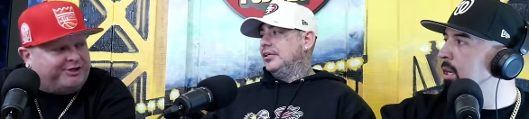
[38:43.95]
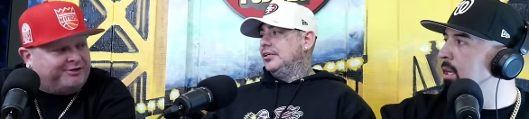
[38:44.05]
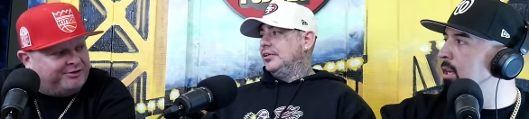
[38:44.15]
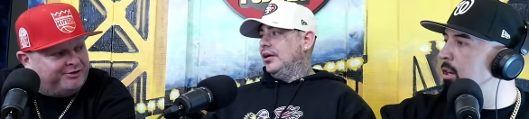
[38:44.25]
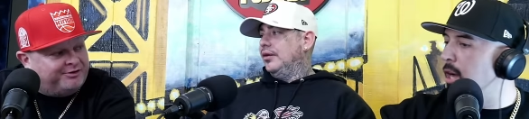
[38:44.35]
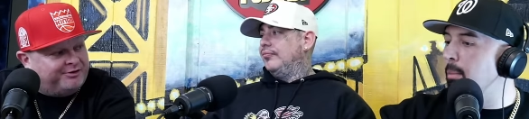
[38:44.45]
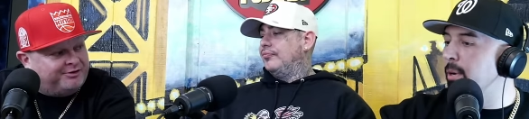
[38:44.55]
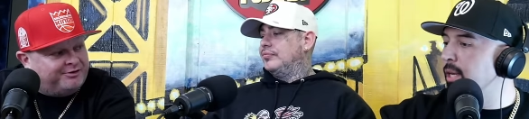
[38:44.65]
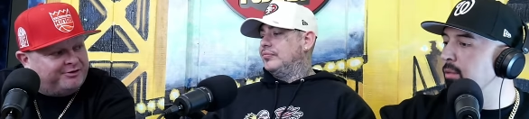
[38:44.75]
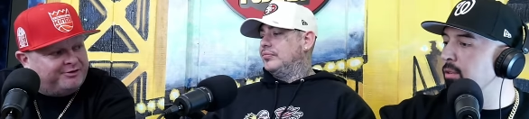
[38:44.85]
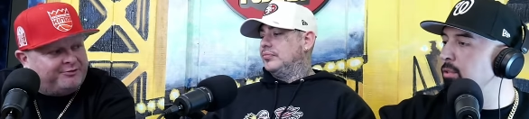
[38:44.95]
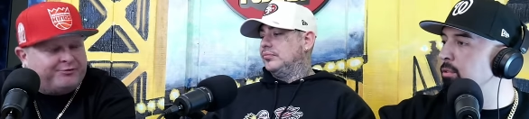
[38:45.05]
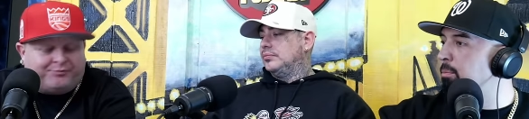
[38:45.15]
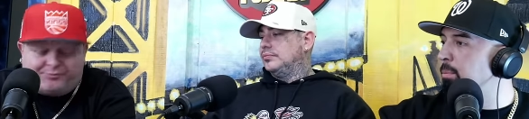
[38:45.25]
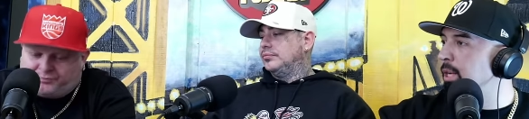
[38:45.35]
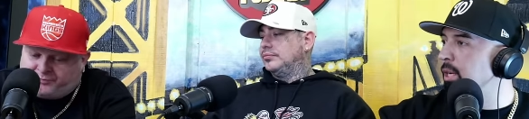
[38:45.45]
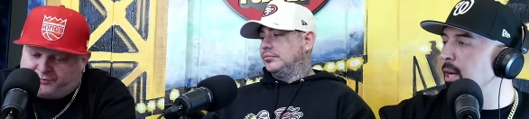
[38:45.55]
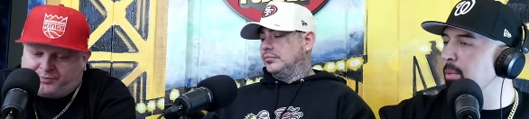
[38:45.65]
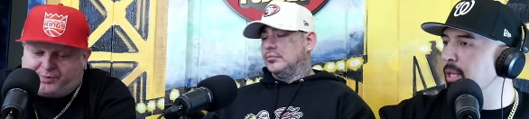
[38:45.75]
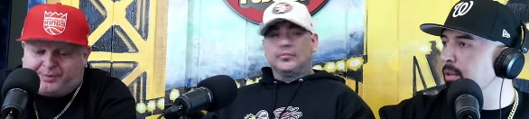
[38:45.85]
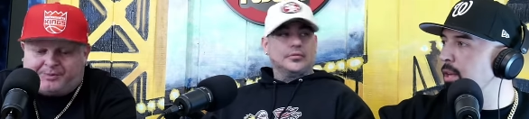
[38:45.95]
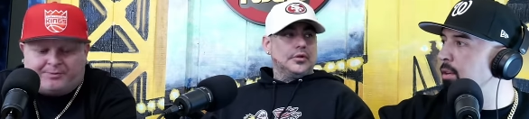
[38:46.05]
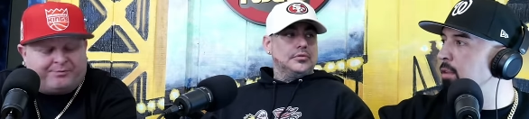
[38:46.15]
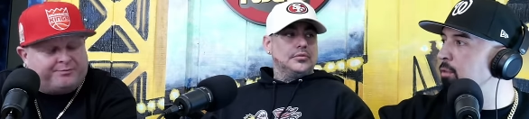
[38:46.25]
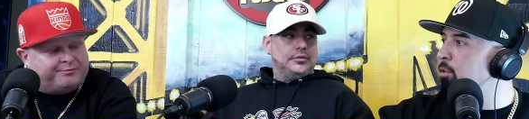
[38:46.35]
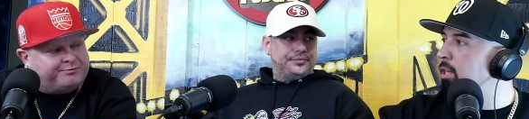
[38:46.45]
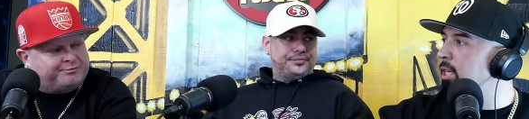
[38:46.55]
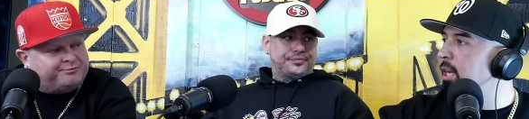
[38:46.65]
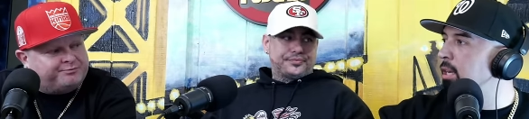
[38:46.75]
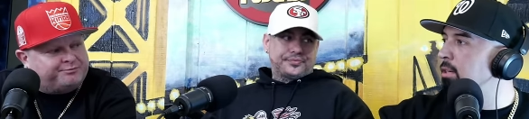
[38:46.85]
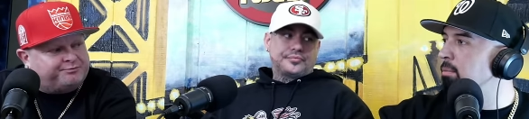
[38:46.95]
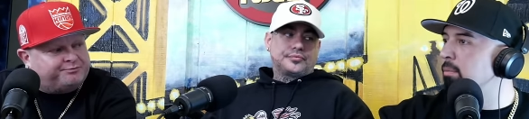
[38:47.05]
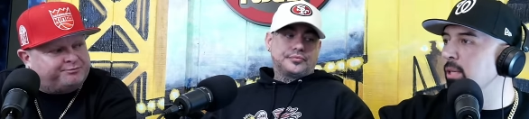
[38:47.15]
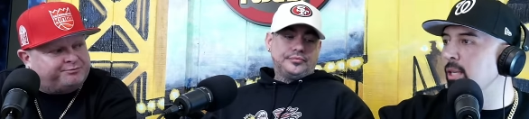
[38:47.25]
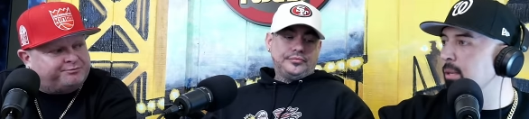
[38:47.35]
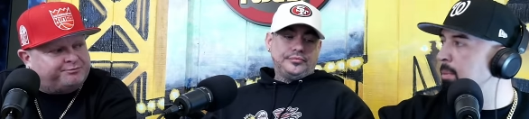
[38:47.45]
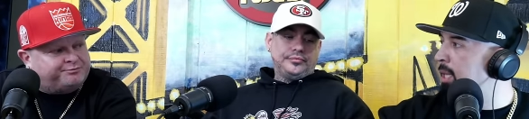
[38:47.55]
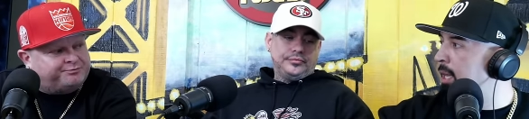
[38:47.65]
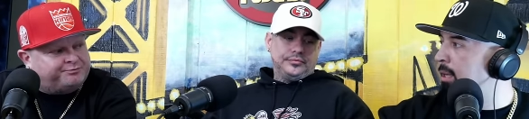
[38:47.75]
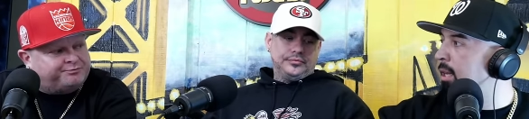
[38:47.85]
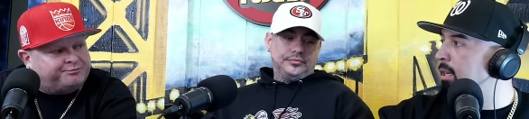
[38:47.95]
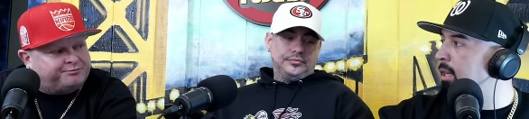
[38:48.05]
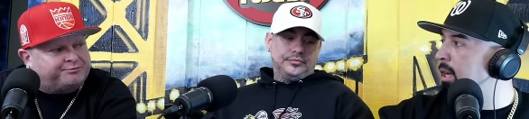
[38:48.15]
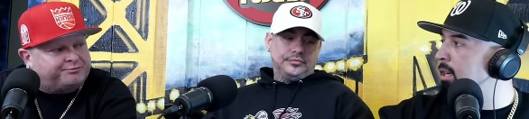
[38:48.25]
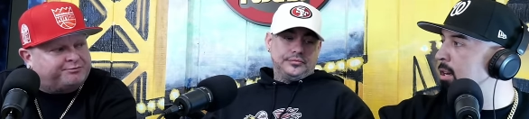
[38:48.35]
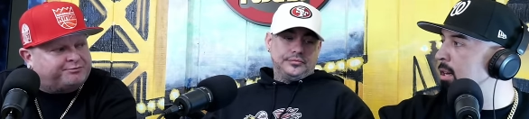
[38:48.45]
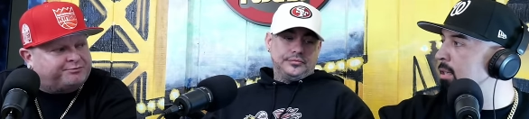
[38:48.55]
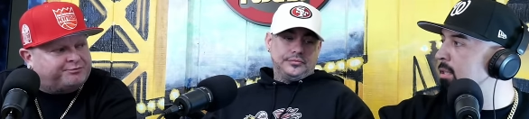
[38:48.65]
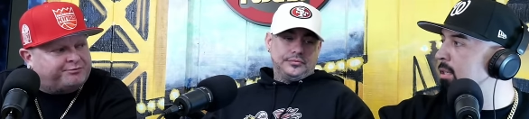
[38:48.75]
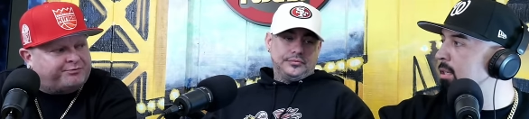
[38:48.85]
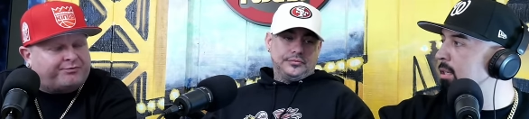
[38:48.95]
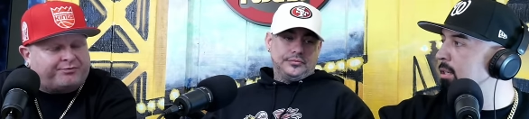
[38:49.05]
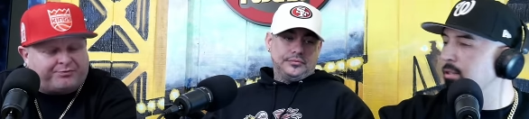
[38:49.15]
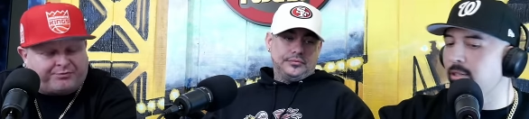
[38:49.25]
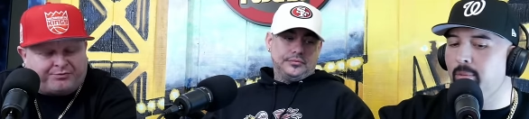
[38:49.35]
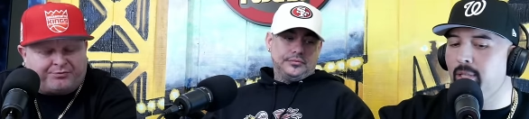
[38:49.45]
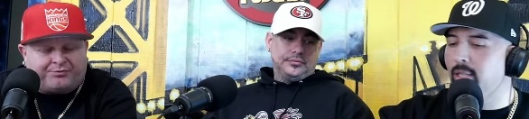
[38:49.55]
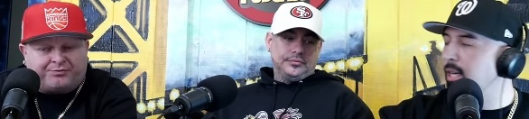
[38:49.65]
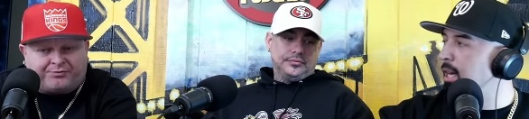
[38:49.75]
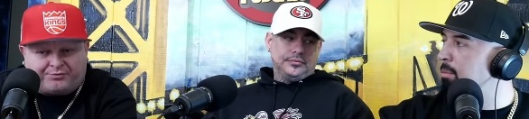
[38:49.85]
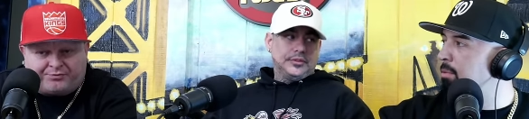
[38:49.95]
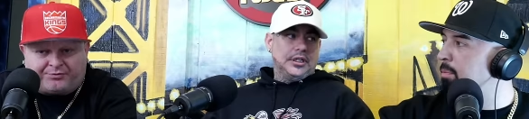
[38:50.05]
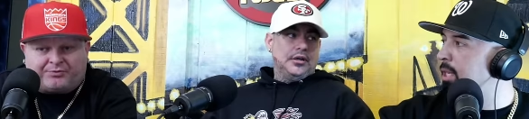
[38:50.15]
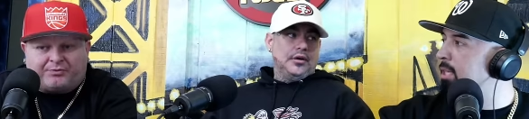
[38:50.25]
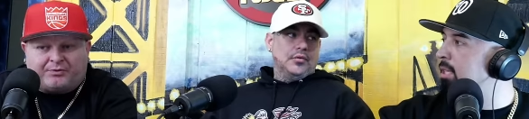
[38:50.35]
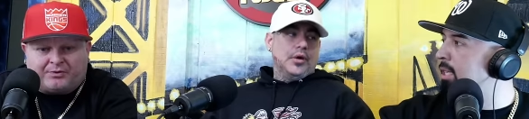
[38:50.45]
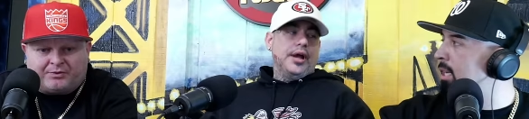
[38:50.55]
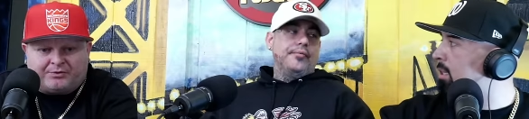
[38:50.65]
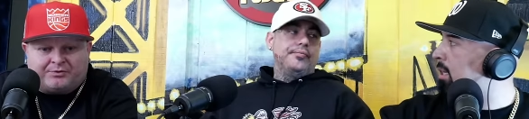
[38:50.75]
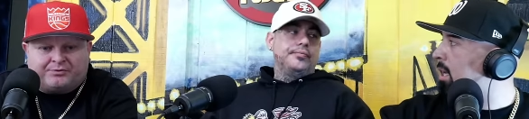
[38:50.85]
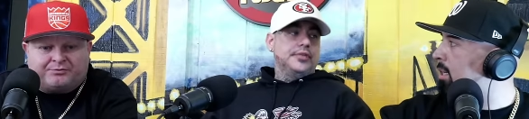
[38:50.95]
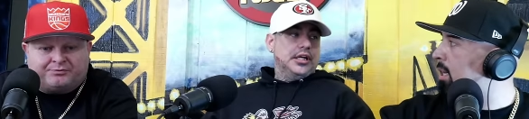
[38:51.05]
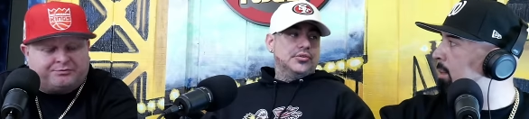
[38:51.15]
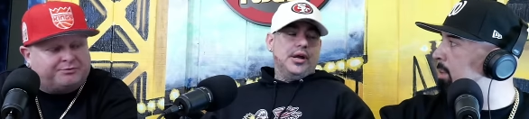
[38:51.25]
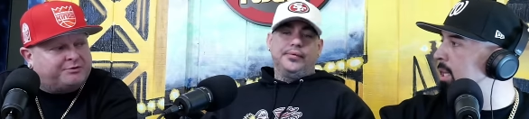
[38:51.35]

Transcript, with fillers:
Speaker 1: No, yeah. I'm gonna give it to them. But I mean, if you need help, hey man, that that that cost you know what I mean, time is money because it right. takes a lot of time right. to get